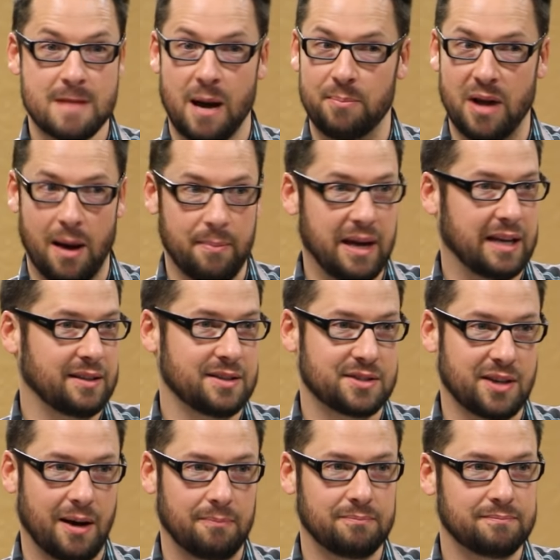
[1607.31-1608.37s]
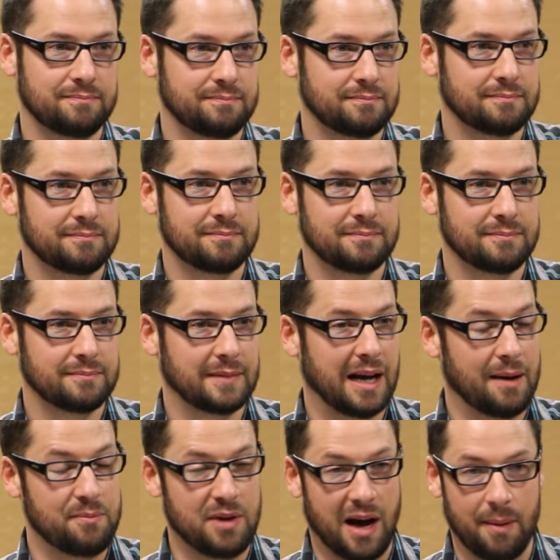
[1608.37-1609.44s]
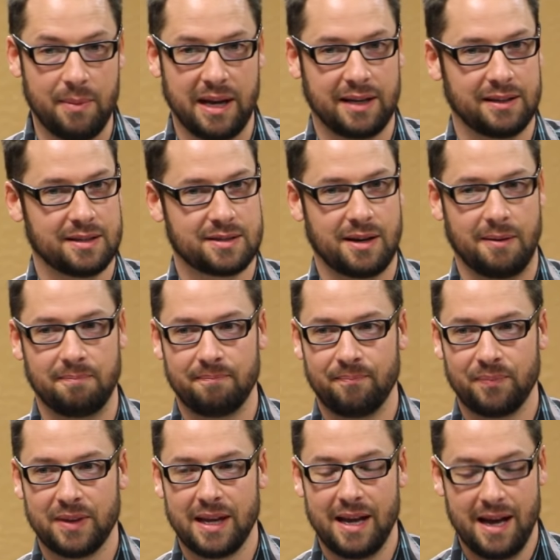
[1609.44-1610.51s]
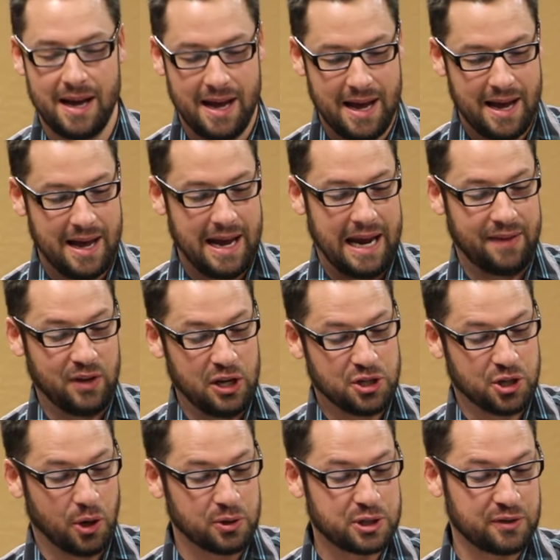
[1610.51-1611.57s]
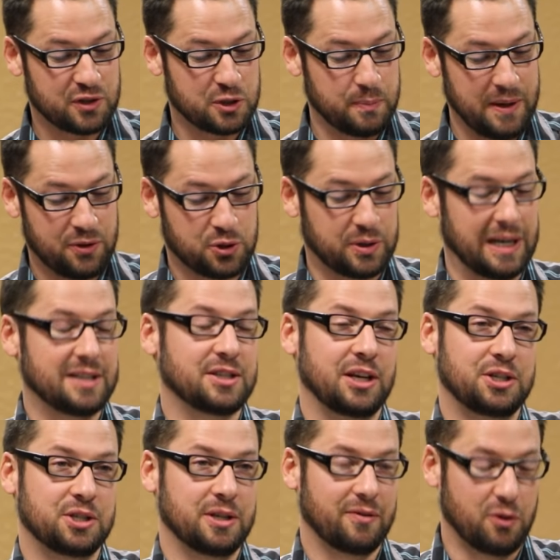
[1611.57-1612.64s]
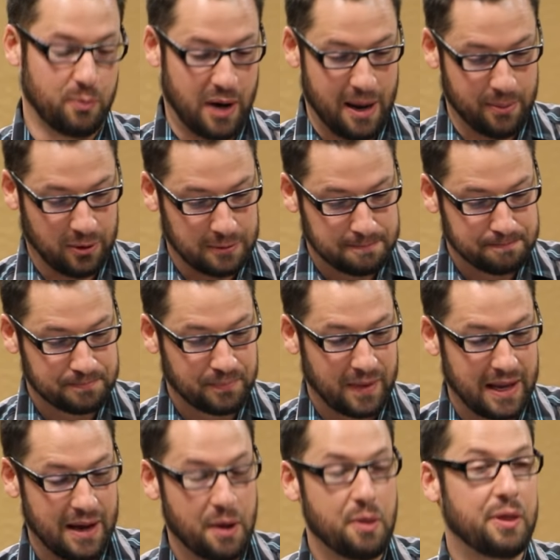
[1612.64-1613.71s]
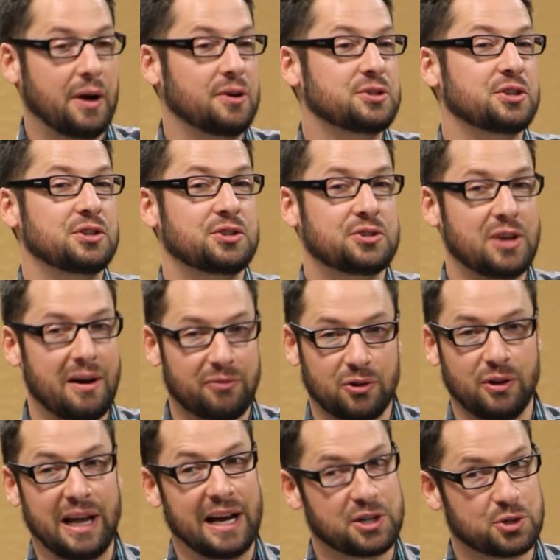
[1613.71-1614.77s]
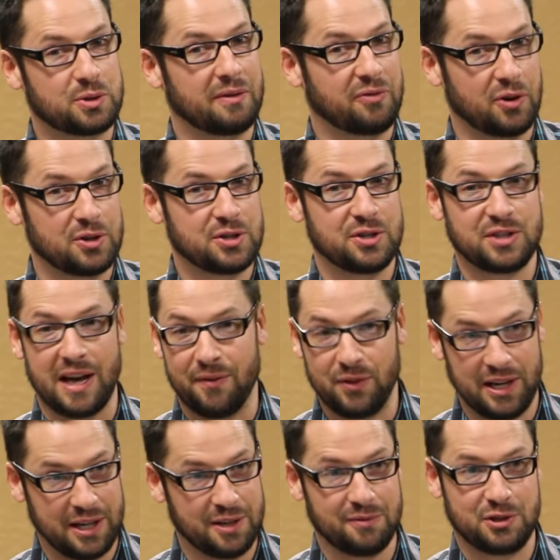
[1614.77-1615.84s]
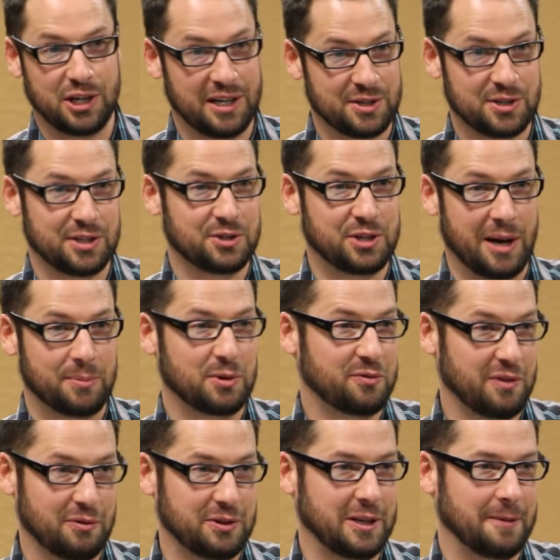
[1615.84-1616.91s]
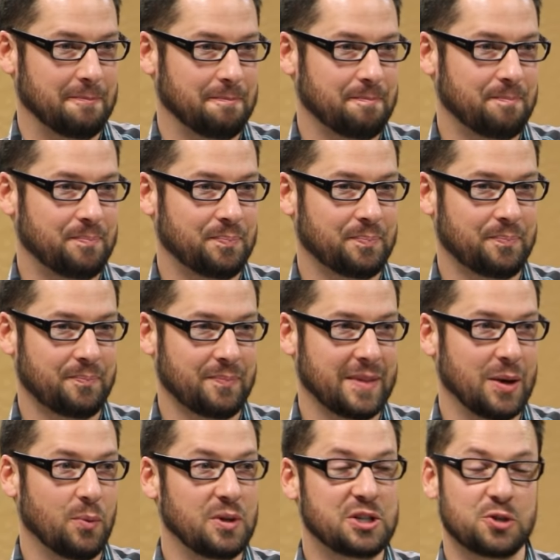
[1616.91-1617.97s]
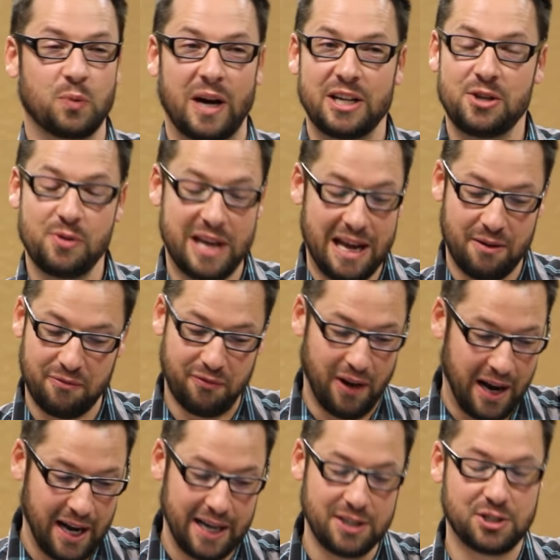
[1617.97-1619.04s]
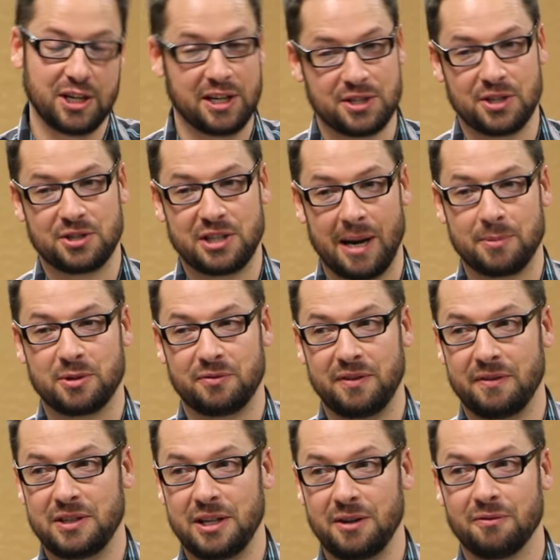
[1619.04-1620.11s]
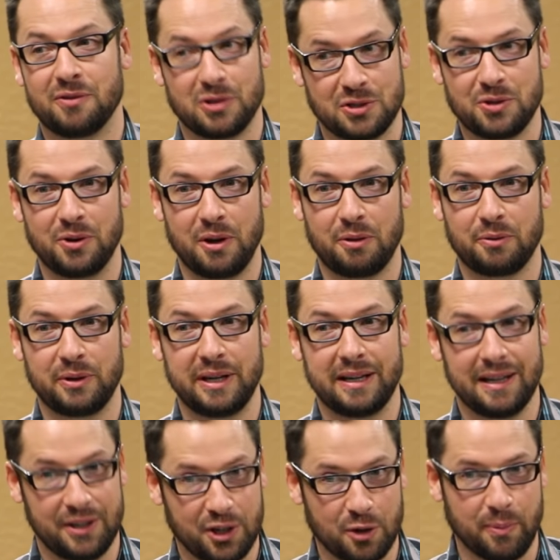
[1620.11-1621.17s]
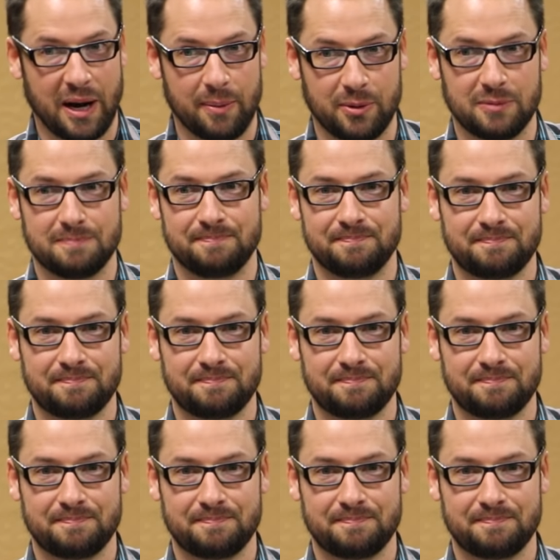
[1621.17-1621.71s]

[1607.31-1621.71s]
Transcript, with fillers: I'm not making this up. I'm not making this up. In the Joseph Smith translation of the Bible, there's several extra verses at the end of Genesis chapter 50, which is why you can't find Genesis chapter 50, verse 33 in your Bible.